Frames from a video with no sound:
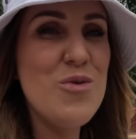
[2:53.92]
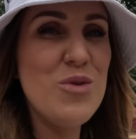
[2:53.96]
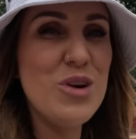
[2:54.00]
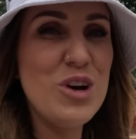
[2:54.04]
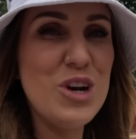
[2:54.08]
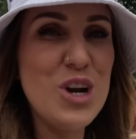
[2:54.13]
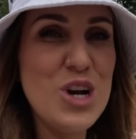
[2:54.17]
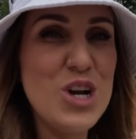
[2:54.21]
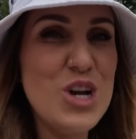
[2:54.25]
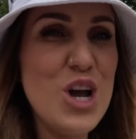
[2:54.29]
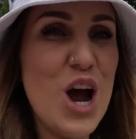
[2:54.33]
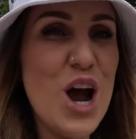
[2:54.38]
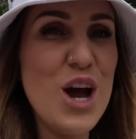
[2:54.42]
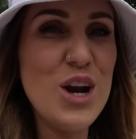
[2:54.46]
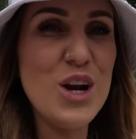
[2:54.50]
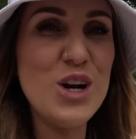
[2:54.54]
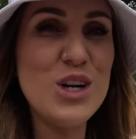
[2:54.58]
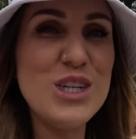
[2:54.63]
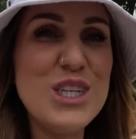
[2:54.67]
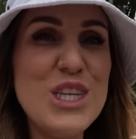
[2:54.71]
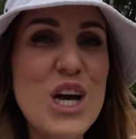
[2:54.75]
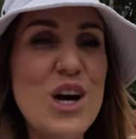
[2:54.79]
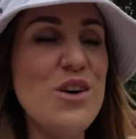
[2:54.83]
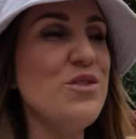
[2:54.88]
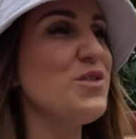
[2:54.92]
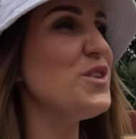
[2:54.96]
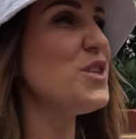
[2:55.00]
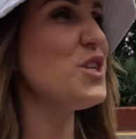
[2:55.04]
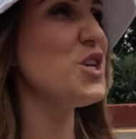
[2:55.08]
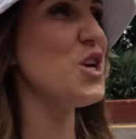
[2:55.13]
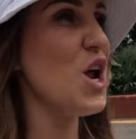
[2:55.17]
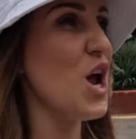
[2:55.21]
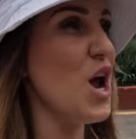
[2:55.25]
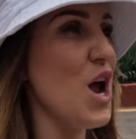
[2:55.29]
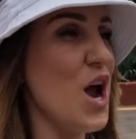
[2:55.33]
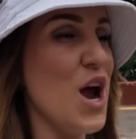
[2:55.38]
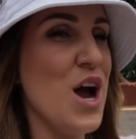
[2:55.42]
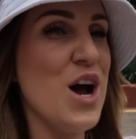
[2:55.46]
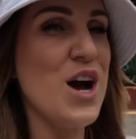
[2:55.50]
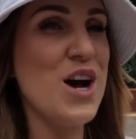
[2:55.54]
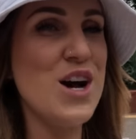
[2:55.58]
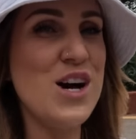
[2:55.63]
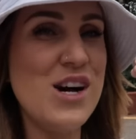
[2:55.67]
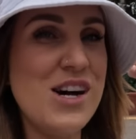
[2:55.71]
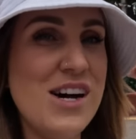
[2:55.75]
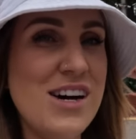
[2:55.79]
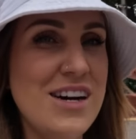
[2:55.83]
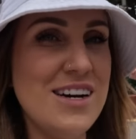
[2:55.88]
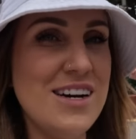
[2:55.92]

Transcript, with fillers: We're gonna guide ourselves today.